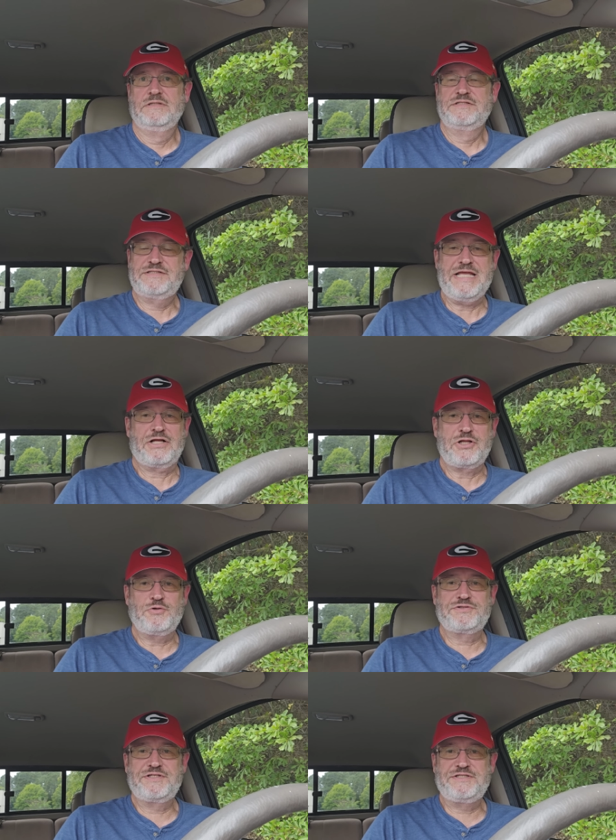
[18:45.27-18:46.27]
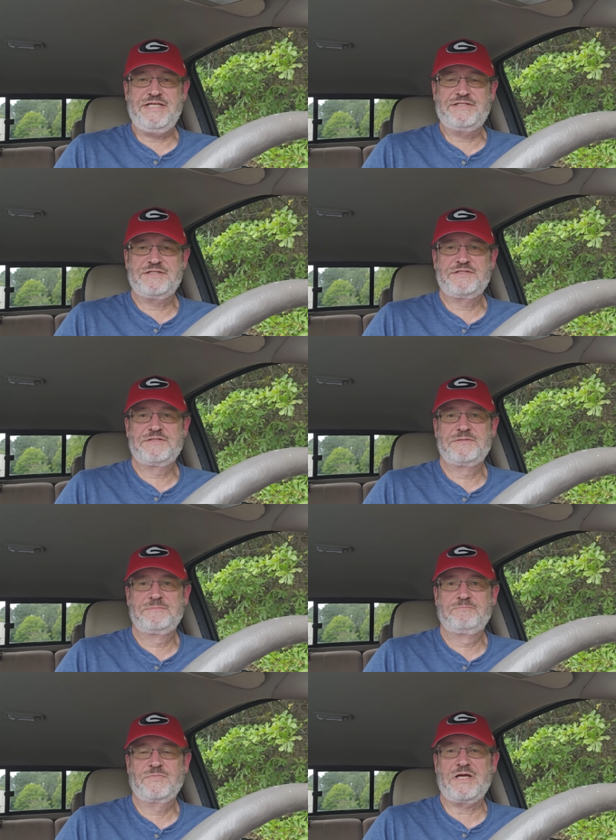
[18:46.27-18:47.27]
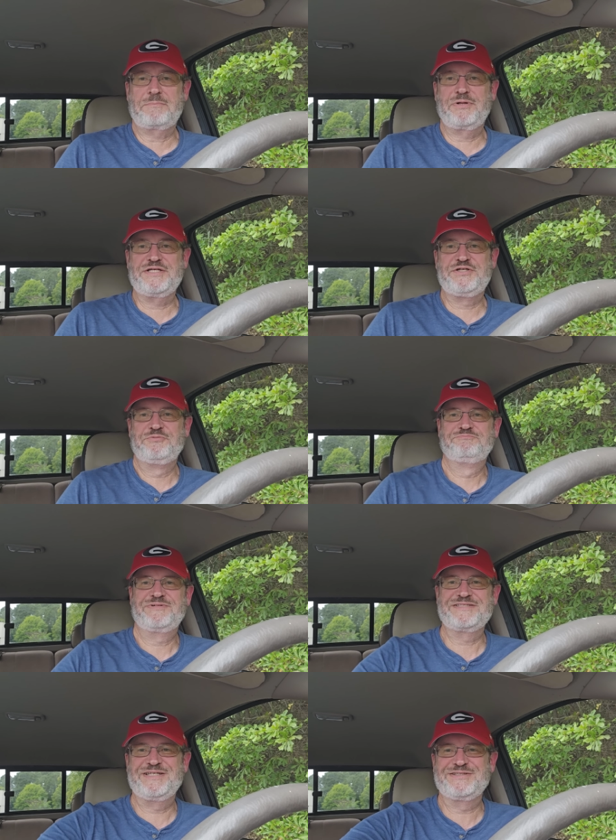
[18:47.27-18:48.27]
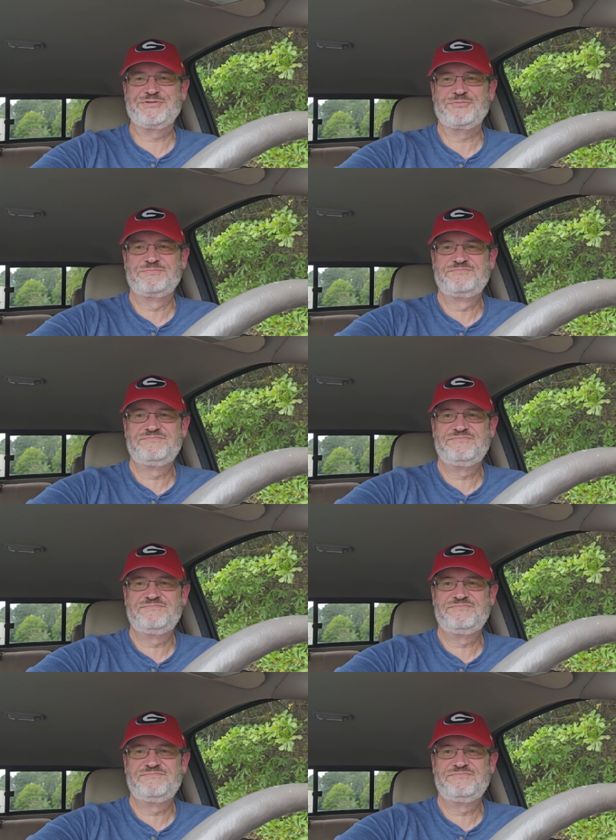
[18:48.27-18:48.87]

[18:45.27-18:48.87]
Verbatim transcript: Stay close to Jesus. God bless you. I'll see you soon.